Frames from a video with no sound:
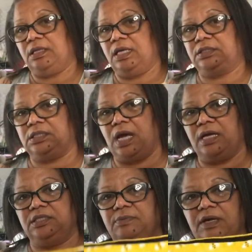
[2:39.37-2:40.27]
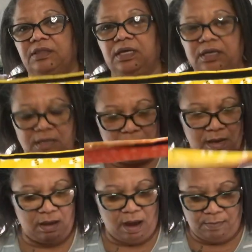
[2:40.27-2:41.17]
that's nice. But I think
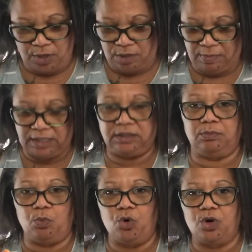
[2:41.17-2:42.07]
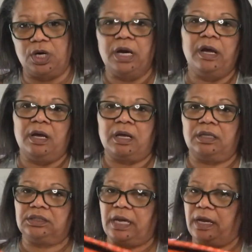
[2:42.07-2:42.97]
I'm gonna make some more,
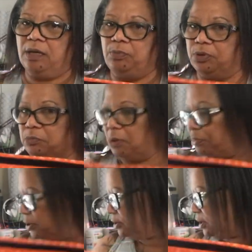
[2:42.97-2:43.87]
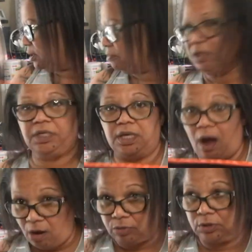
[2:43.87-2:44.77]
because I hate putting my purse in the buggy
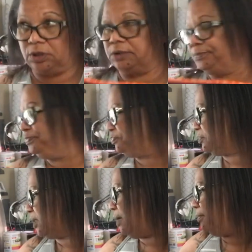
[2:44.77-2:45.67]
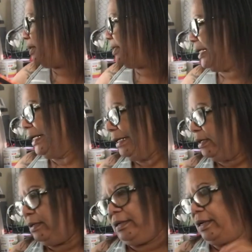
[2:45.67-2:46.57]
also. I mean,
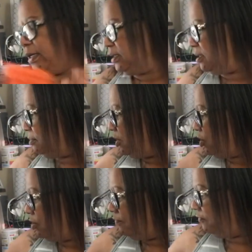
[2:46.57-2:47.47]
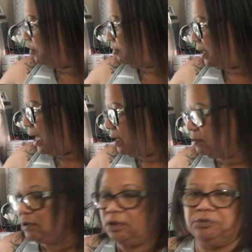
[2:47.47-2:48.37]
I guess I'm a germ phobic, I
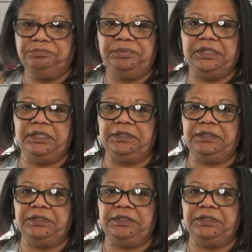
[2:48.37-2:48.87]
don't know. But